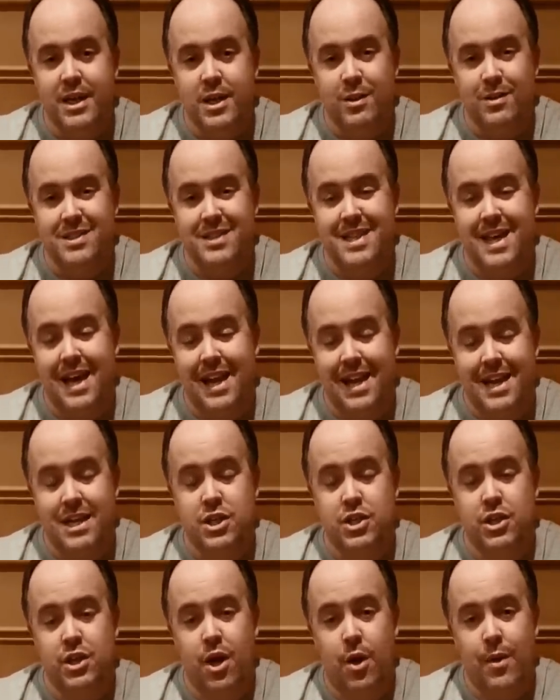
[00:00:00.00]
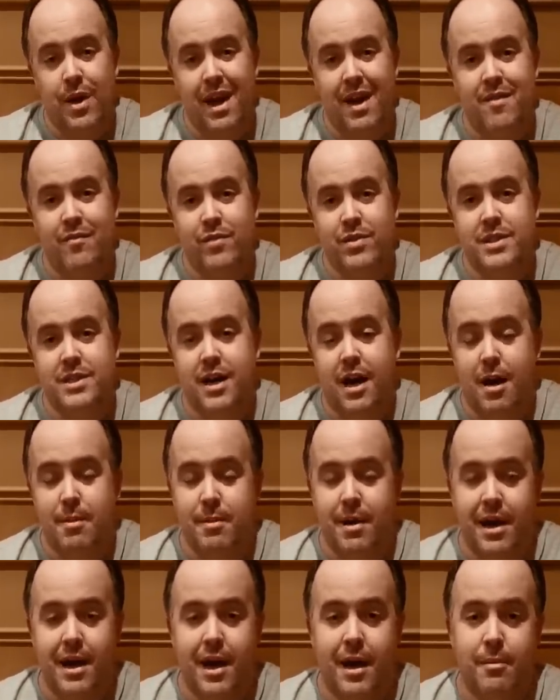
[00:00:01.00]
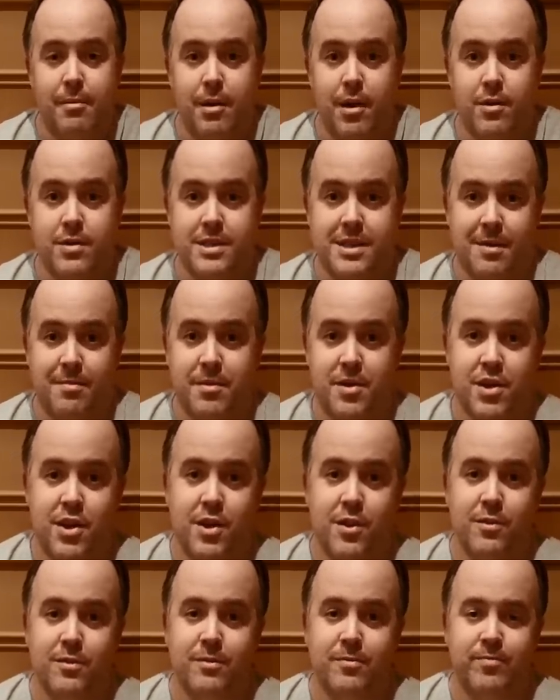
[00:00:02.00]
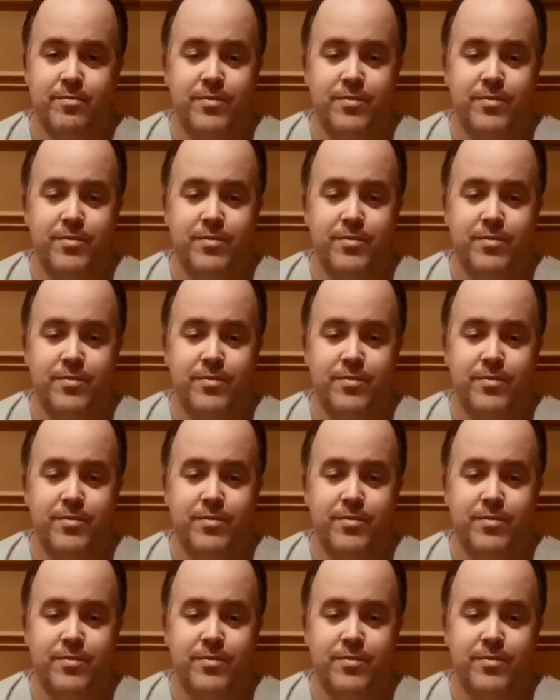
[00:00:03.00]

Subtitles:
because that lets you know every time I upload something new.